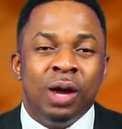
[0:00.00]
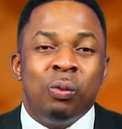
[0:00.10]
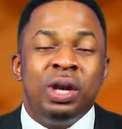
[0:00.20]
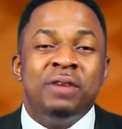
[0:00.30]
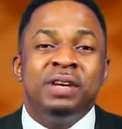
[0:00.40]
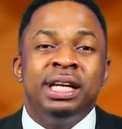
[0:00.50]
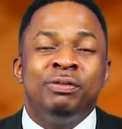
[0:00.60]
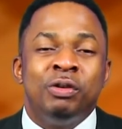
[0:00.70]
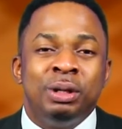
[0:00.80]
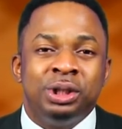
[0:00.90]
We live in an
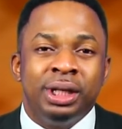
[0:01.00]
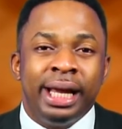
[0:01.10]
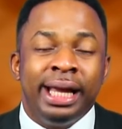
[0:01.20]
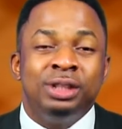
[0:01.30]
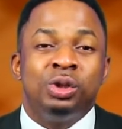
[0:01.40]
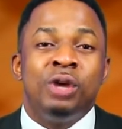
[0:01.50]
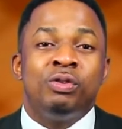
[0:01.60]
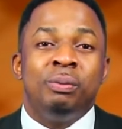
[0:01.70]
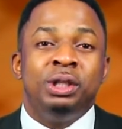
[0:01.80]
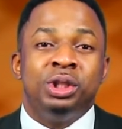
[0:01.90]
information age, so
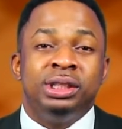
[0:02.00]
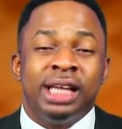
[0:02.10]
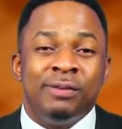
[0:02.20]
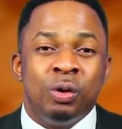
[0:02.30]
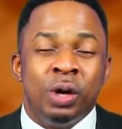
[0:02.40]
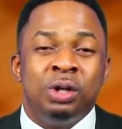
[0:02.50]
information is everywhere.